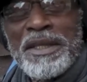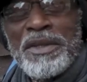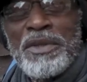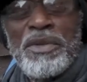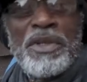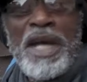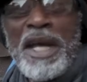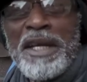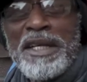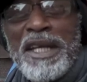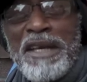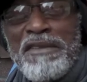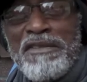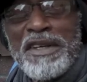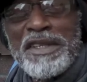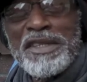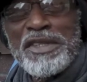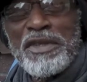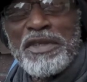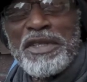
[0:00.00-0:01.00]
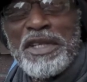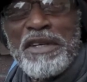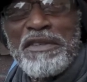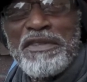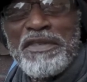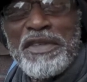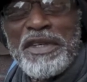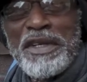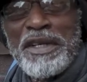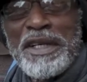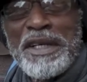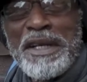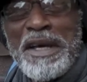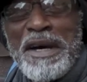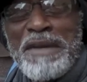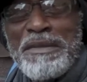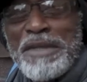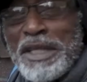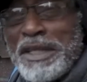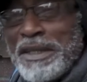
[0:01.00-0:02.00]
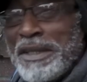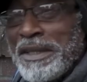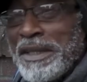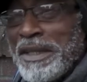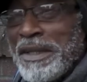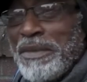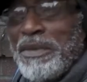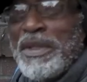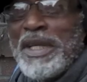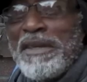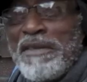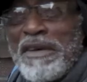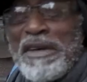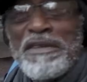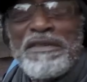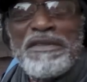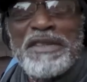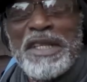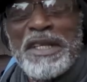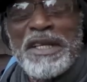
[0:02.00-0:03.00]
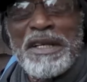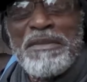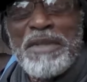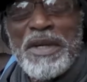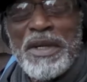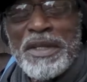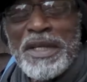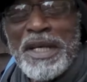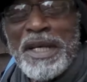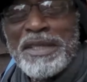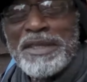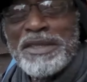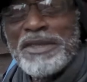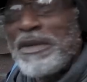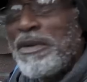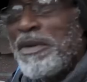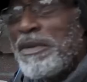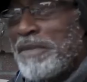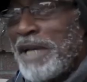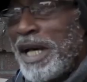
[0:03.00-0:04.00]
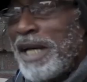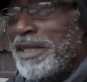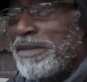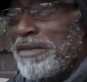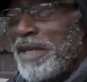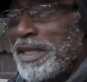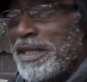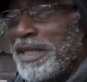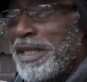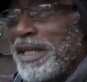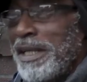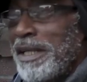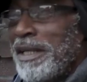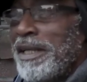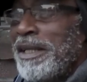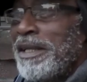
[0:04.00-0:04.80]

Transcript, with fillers: Could have never, so therefore, you know what I mean, we never even think about that. So as I said,